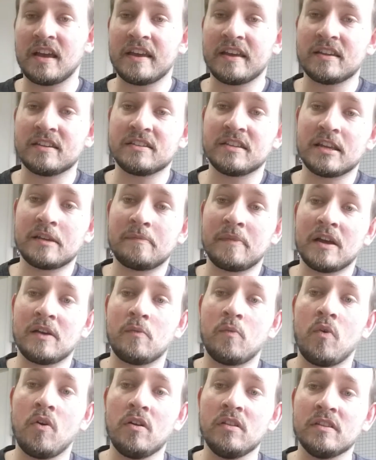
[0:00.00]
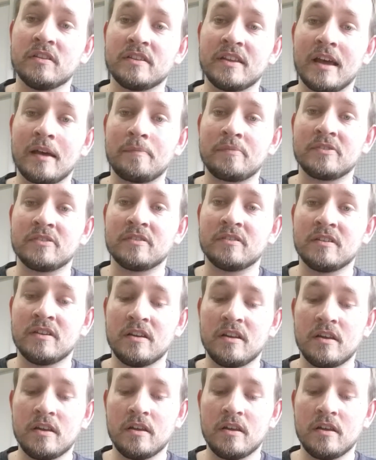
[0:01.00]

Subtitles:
I can take my wall adapter,